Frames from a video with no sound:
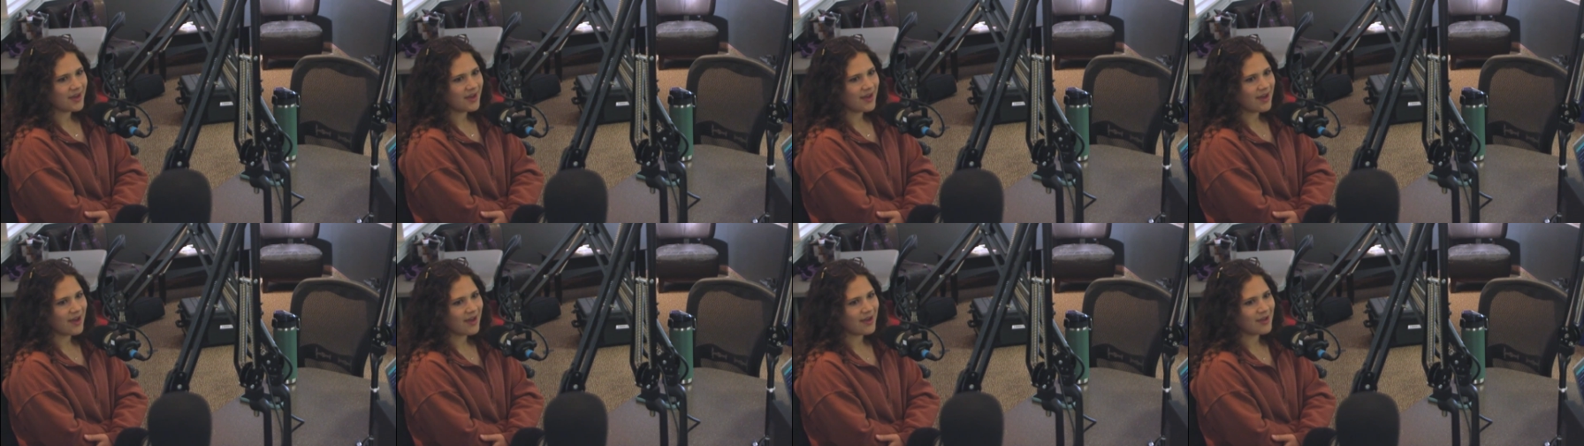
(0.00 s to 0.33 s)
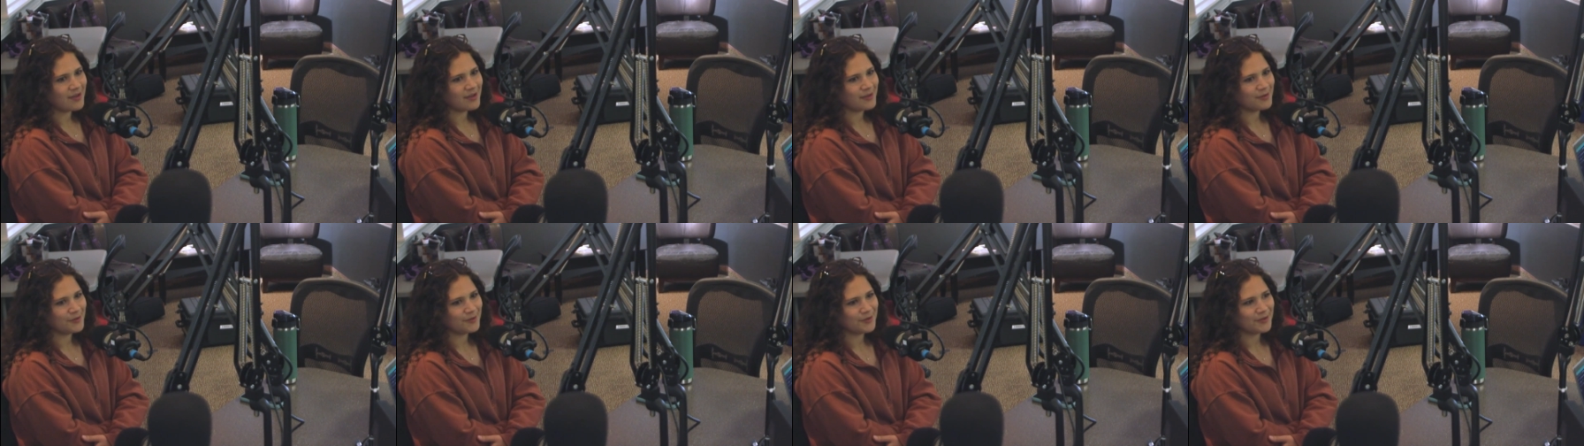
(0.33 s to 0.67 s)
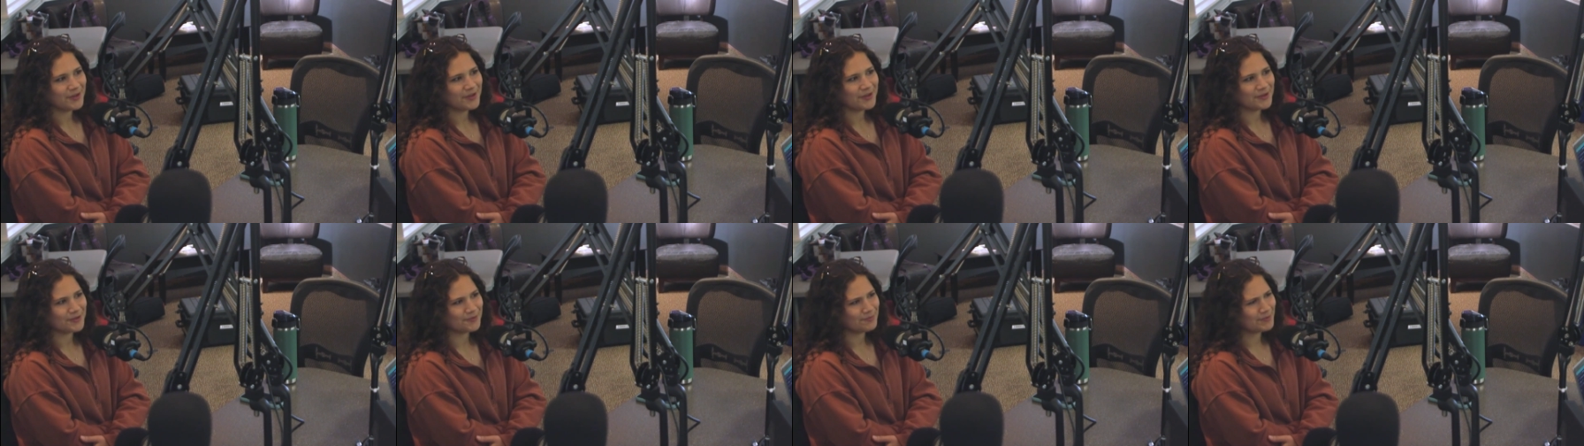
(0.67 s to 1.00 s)
I
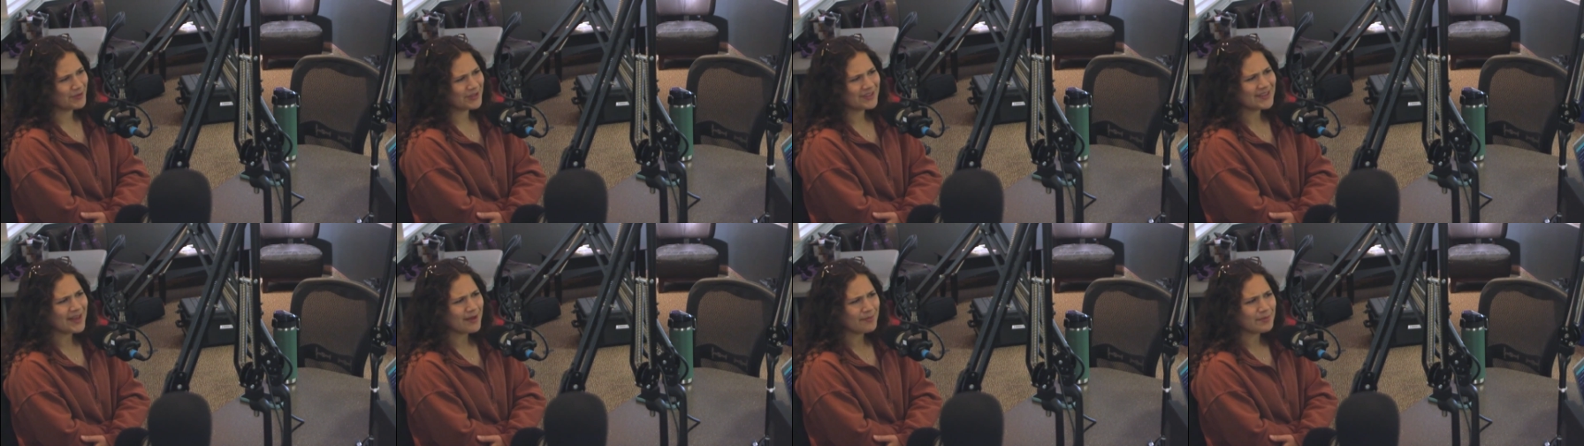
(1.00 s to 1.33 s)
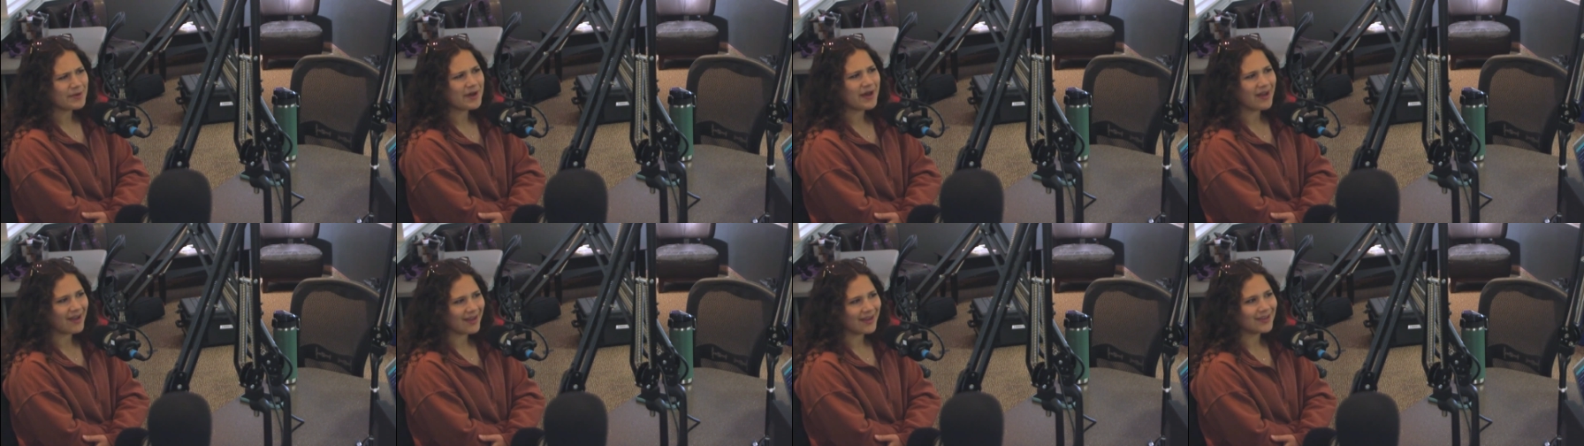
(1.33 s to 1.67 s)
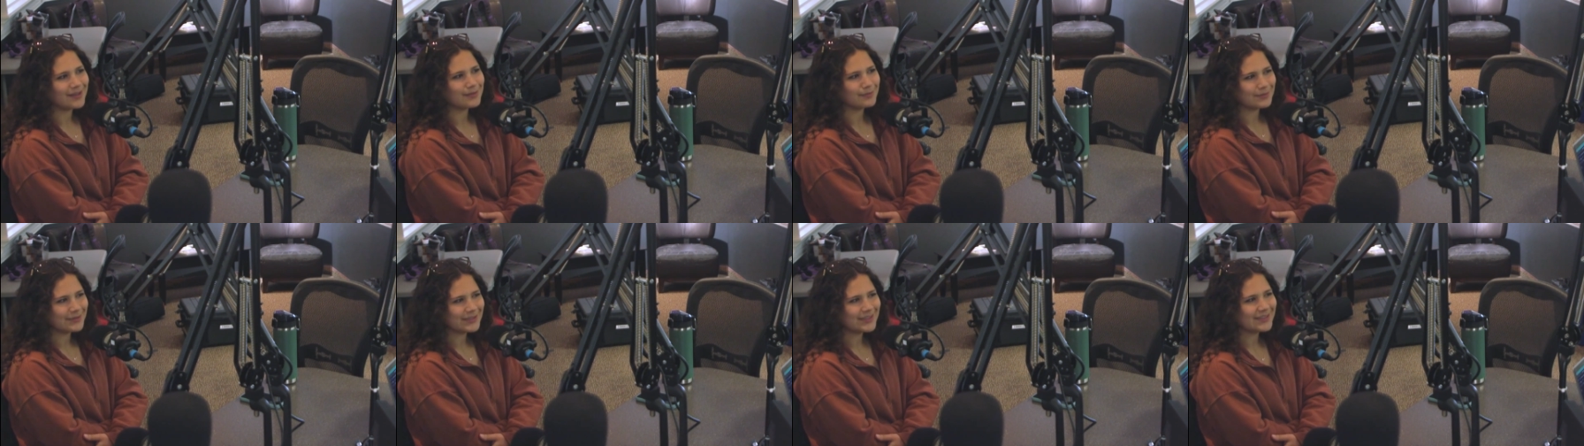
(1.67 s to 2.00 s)
could put that
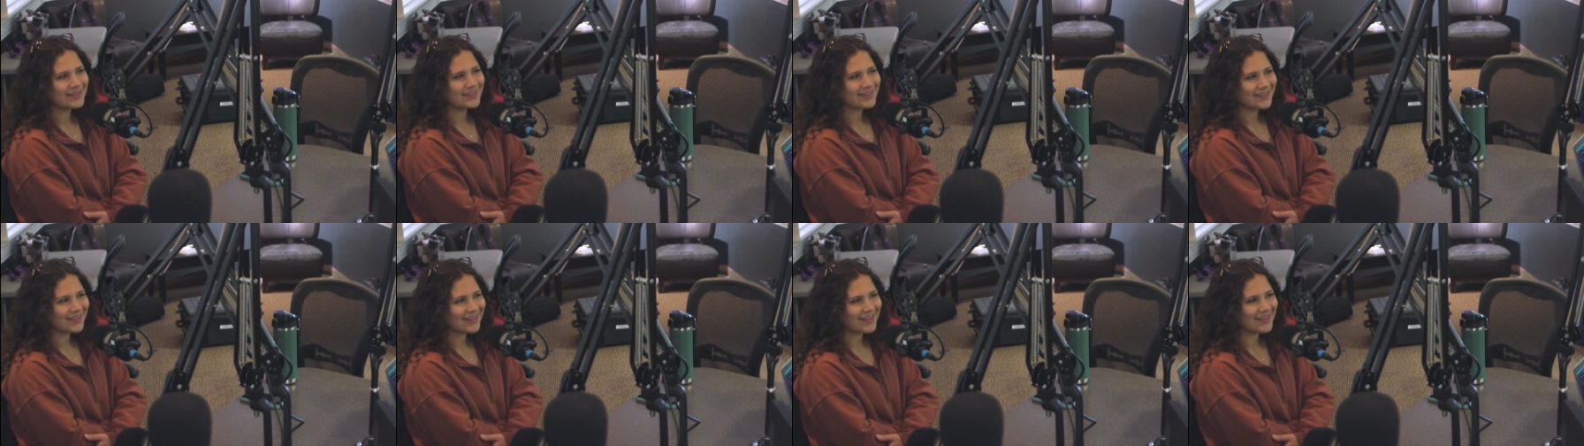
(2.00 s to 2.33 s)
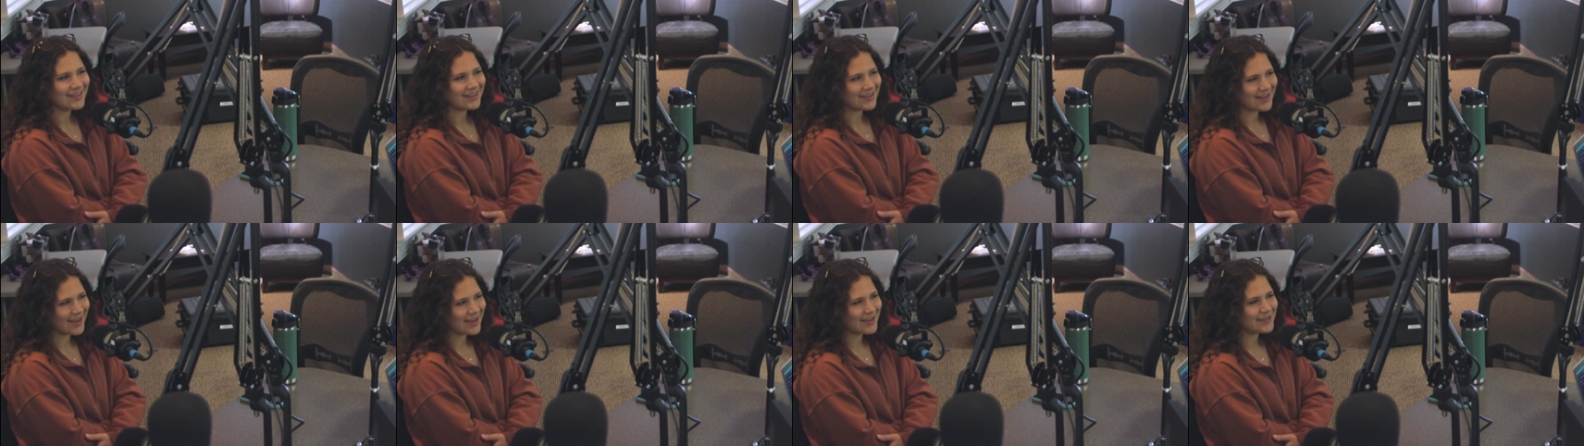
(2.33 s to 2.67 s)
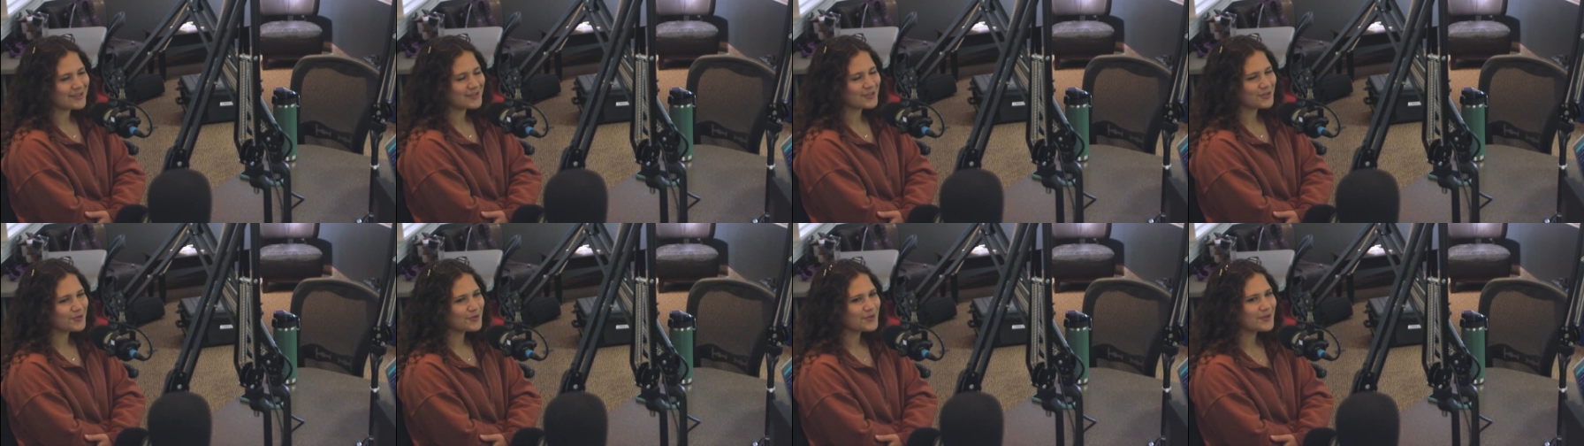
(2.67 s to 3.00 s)
behind me in high
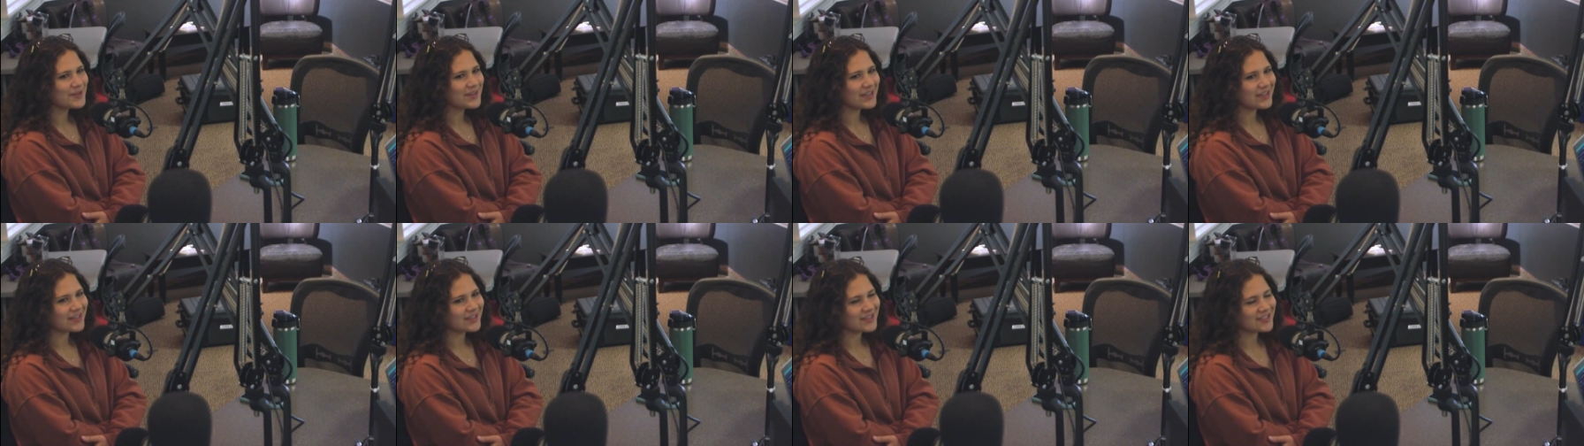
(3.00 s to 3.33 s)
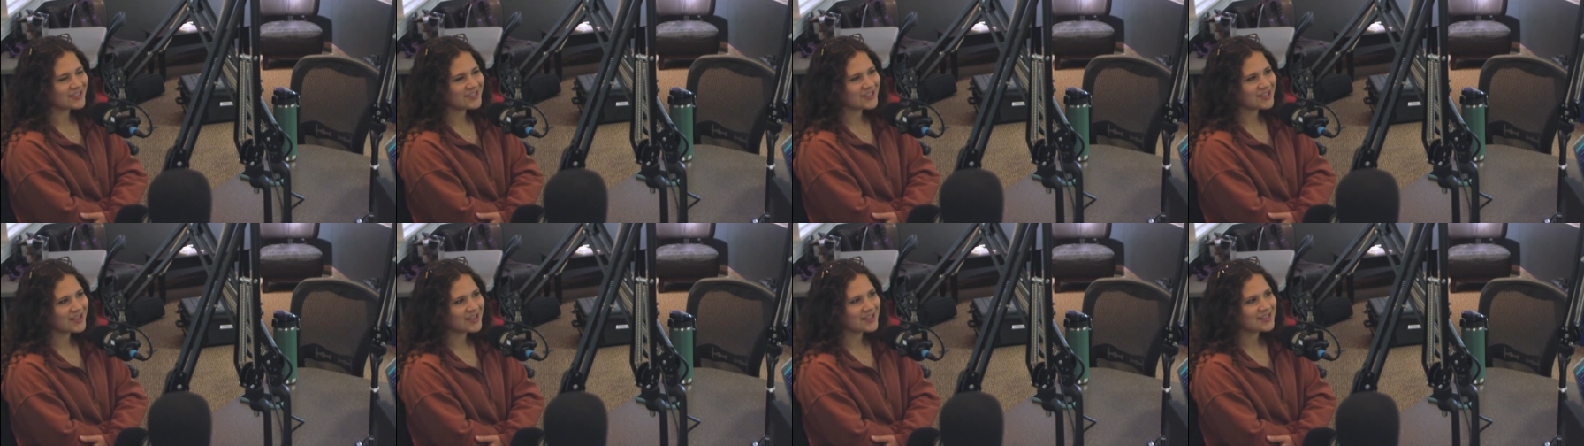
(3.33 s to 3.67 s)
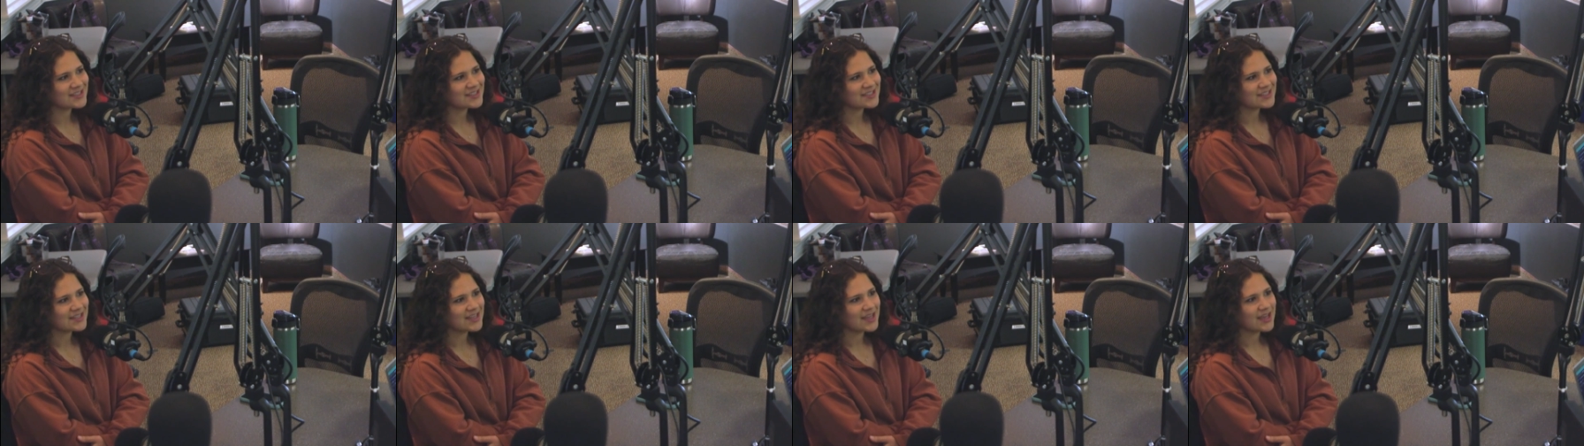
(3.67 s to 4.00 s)
school and
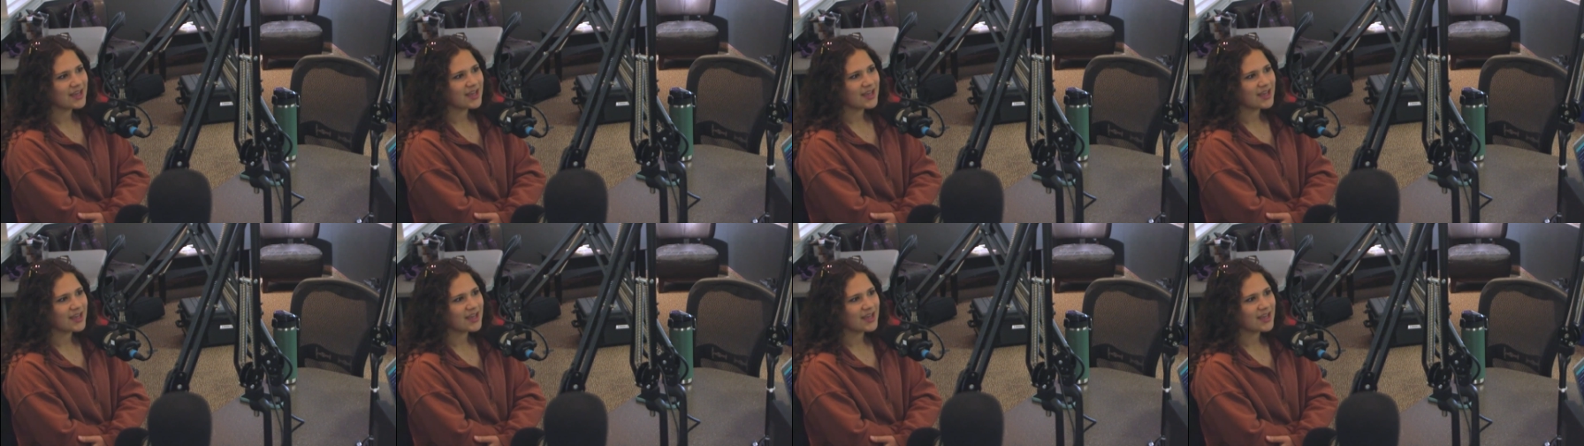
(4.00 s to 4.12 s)
just,